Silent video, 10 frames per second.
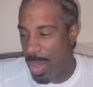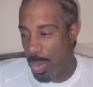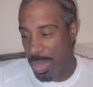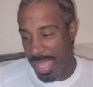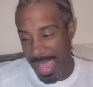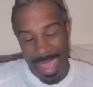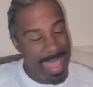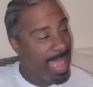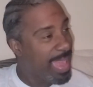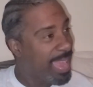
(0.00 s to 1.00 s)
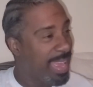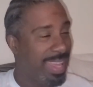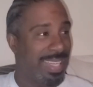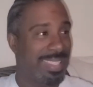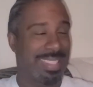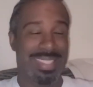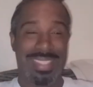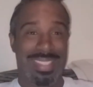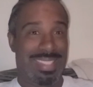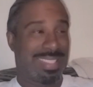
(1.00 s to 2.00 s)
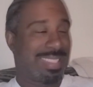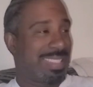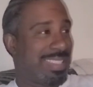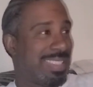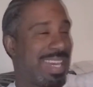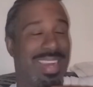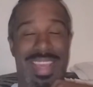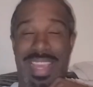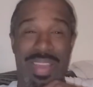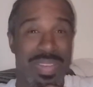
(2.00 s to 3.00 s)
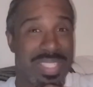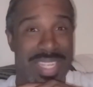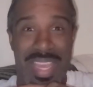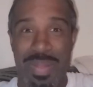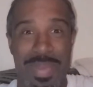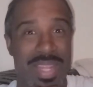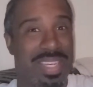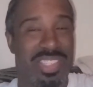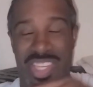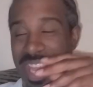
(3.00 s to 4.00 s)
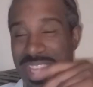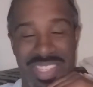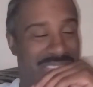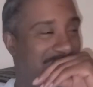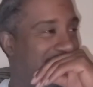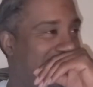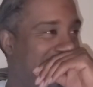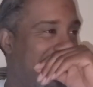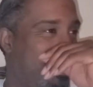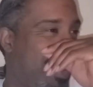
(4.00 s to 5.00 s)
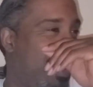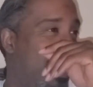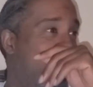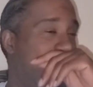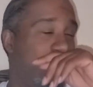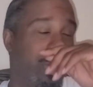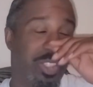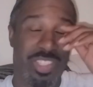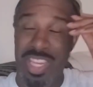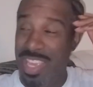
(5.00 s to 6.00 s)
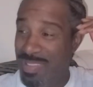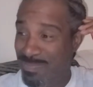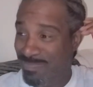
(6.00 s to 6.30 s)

Okay. I like how he's saying about the chains and all that. Oh, shit.